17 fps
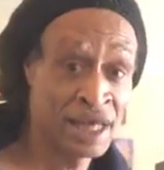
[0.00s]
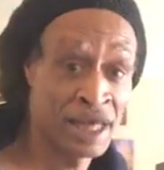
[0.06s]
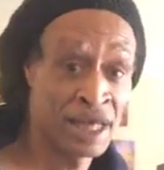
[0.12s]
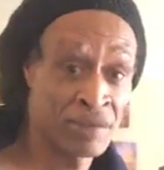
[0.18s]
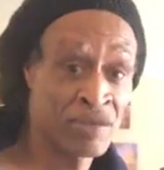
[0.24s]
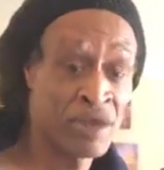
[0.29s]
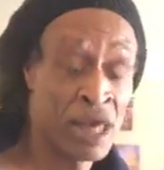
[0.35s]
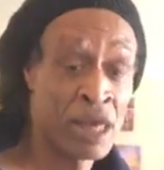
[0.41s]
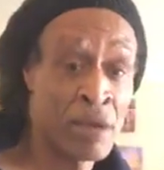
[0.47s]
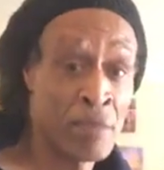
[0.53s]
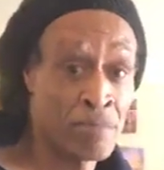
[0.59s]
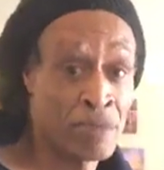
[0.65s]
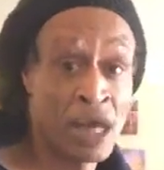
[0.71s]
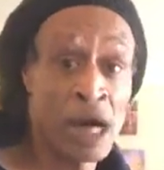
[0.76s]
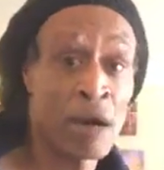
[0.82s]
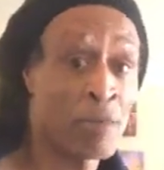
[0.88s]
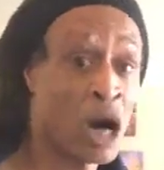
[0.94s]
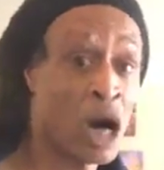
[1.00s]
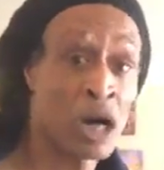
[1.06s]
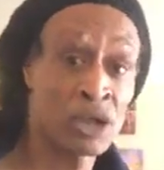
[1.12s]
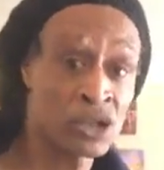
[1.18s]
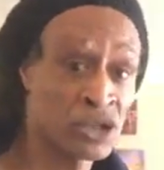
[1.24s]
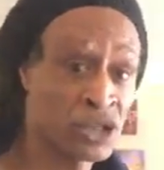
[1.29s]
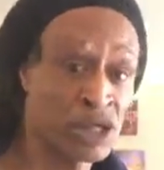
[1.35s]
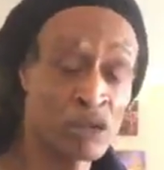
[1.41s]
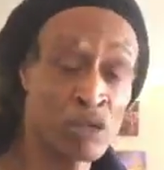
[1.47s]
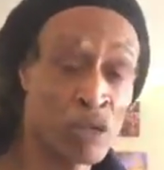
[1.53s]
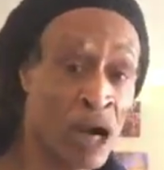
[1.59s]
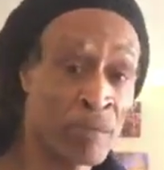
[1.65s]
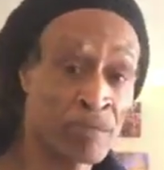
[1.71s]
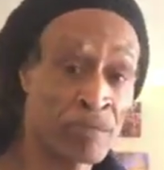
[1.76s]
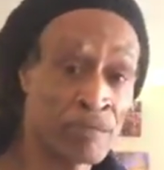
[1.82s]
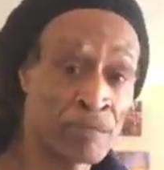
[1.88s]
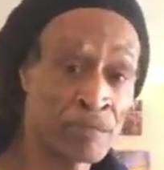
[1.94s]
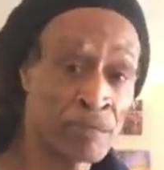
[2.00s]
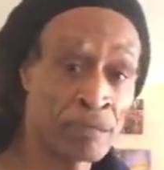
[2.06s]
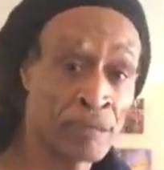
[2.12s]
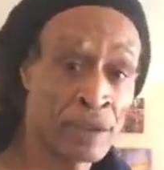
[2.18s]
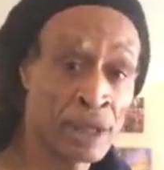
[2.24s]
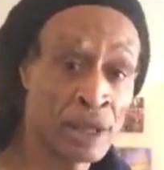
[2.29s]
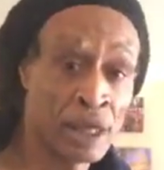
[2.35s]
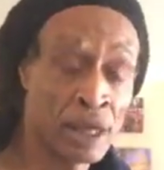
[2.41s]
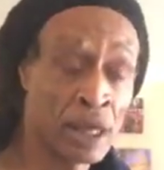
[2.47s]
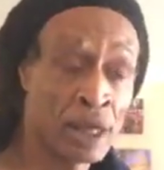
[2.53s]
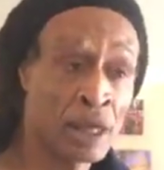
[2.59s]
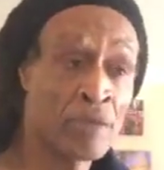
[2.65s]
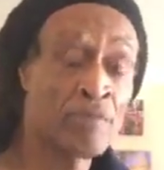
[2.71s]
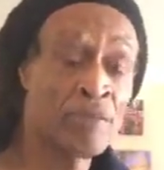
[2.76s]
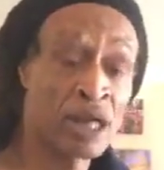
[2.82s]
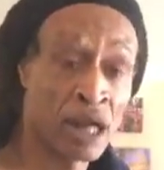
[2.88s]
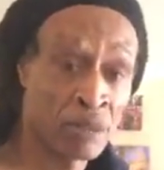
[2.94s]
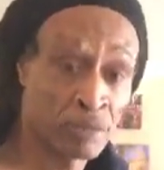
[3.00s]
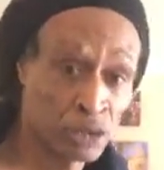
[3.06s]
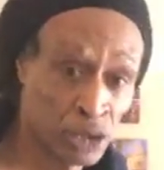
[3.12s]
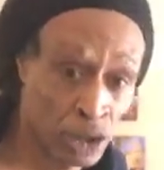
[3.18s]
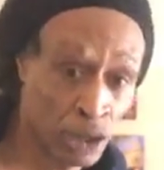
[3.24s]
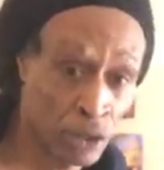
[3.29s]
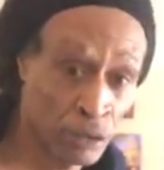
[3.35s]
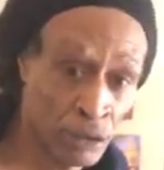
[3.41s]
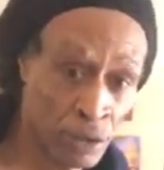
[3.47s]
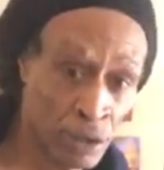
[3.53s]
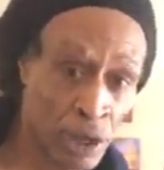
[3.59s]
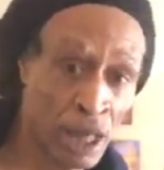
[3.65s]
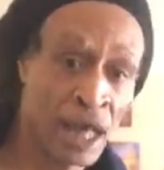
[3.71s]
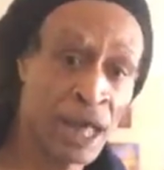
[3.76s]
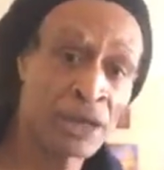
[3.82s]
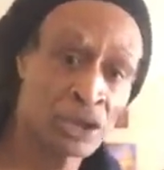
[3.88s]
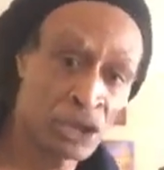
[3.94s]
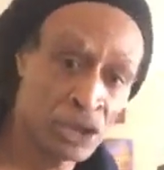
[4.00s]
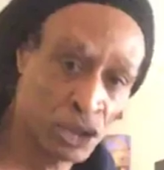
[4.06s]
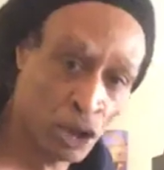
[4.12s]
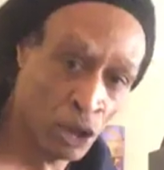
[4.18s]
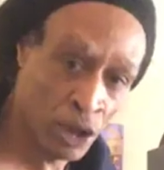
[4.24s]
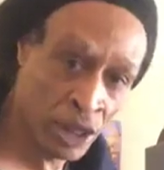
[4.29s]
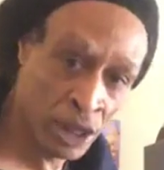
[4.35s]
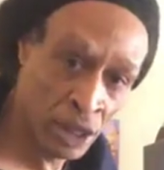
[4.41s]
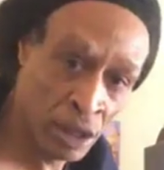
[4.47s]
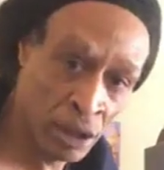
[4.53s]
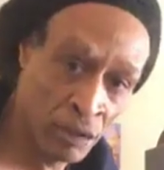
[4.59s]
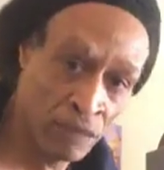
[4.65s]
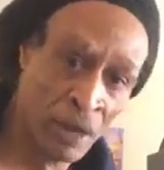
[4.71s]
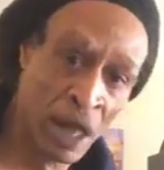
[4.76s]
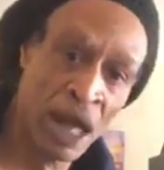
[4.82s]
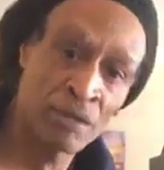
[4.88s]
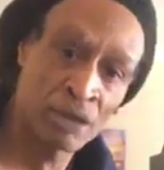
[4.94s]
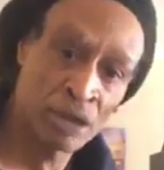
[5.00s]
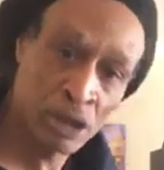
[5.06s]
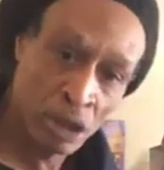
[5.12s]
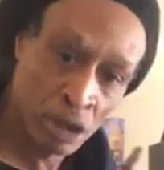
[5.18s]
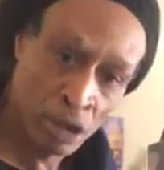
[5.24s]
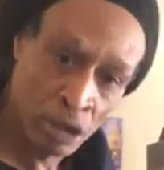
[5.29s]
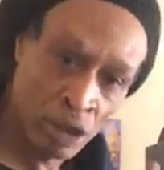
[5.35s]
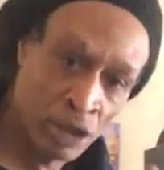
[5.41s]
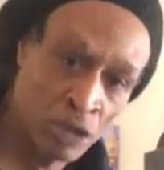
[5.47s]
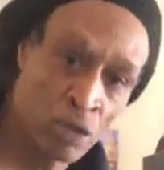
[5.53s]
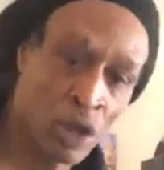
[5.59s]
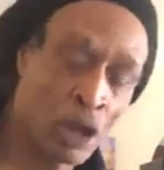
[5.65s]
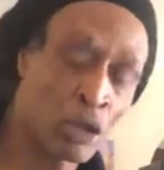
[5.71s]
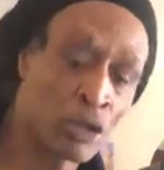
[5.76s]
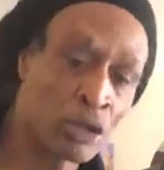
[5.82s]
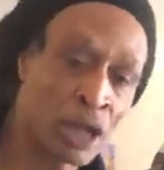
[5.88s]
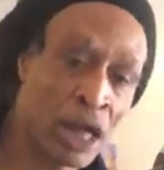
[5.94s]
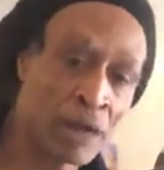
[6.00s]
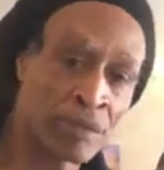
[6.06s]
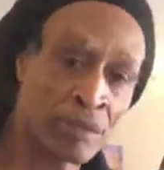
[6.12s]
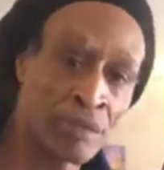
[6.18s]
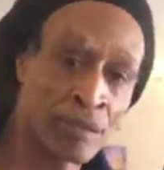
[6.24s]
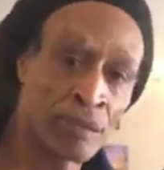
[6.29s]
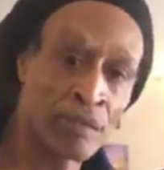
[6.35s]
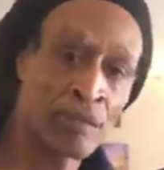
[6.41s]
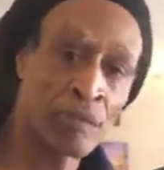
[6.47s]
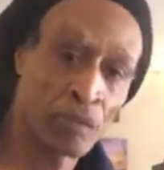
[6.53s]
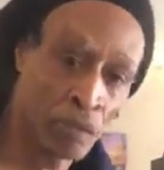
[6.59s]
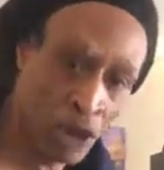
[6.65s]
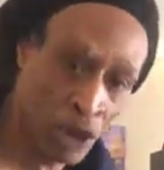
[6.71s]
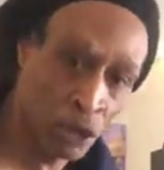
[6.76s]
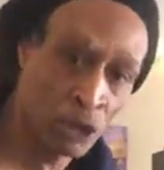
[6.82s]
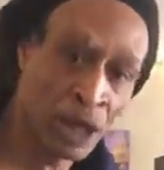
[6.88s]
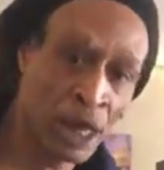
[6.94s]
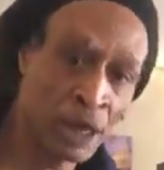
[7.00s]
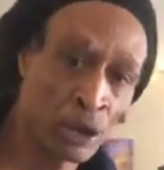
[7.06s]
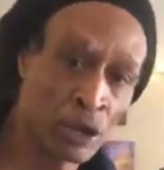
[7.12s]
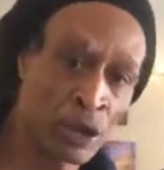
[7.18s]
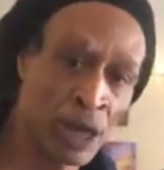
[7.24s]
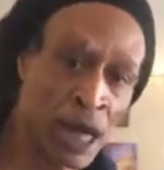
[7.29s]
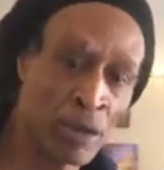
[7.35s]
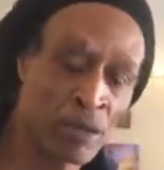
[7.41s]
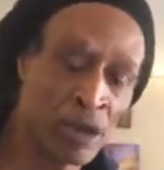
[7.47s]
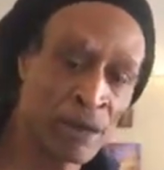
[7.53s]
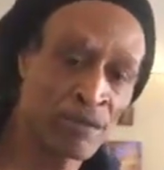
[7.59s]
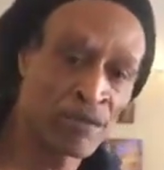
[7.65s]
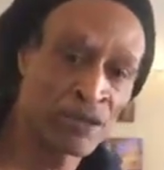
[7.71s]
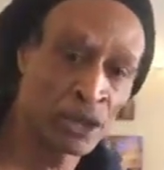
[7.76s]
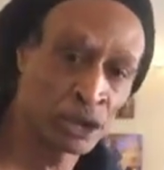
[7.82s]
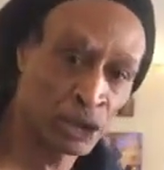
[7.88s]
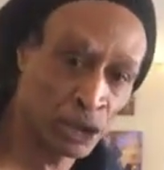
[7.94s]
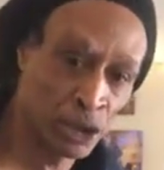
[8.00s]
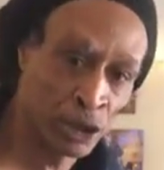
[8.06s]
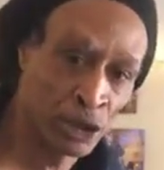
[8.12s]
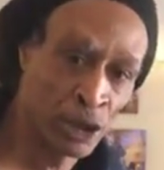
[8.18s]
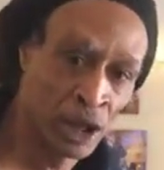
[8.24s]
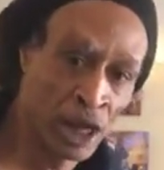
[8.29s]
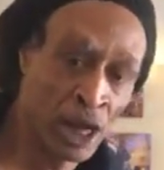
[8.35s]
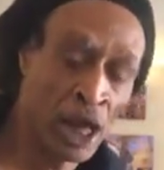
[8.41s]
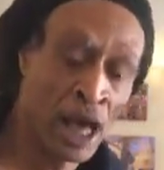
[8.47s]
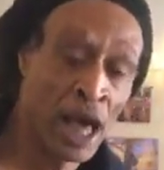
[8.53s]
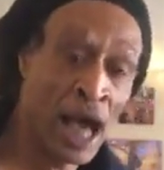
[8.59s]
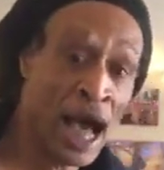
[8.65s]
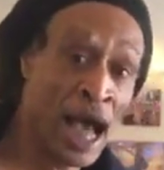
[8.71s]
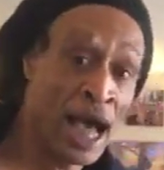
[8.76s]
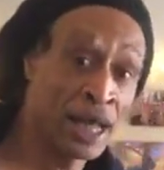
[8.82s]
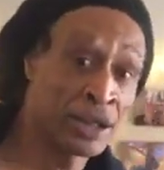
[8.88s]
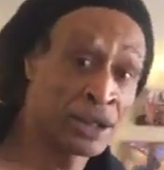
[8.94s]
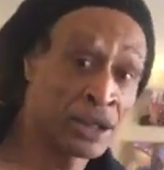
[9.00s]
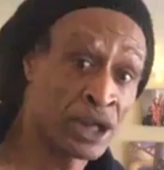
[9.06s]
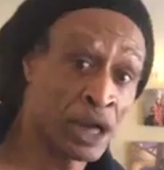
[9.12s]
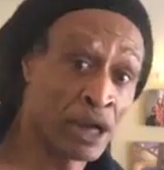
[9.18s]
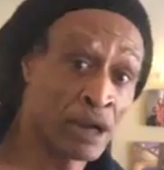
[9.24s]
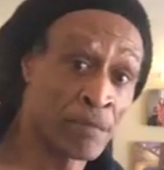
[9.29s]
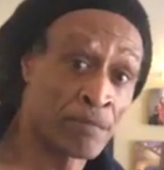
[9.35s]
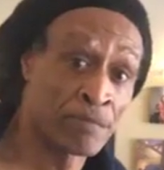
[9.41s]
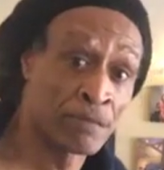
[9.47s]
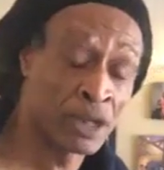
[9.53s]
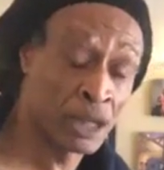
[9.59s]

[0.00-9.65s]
And big up RC1, big up John and Scotty, absolutely well done on that one, for true. And